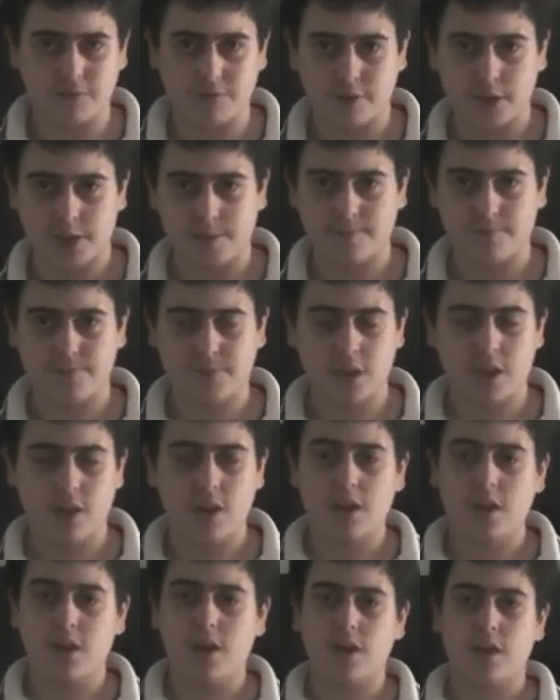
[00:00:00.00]
3.
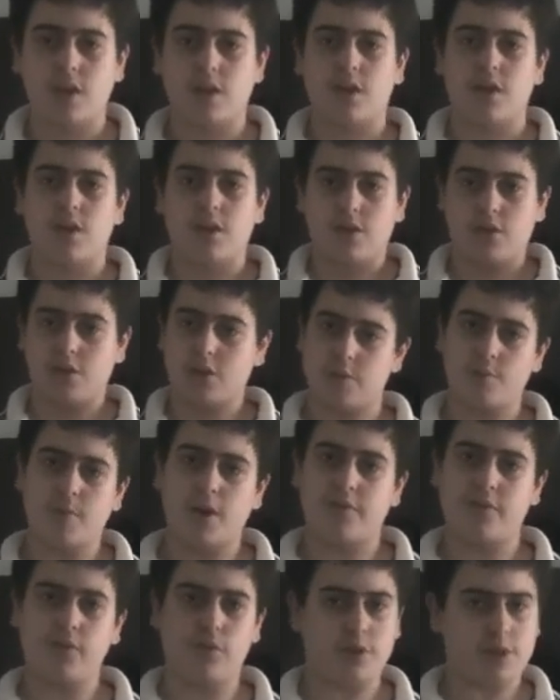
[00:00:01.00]
So those are
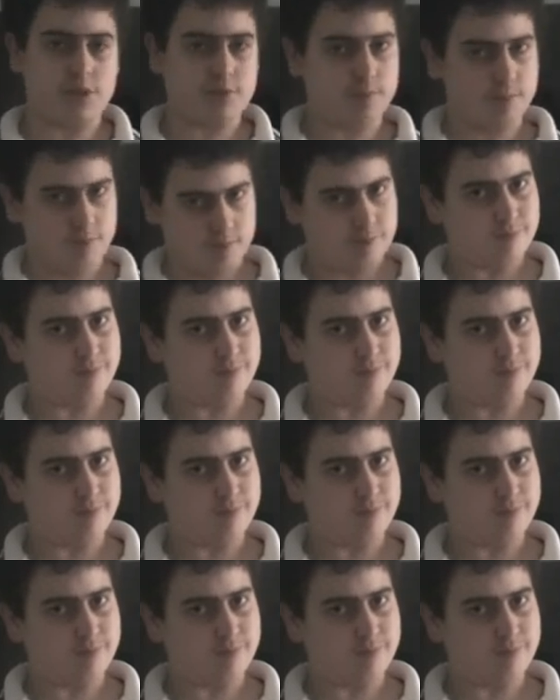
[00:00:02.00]
my thoughts.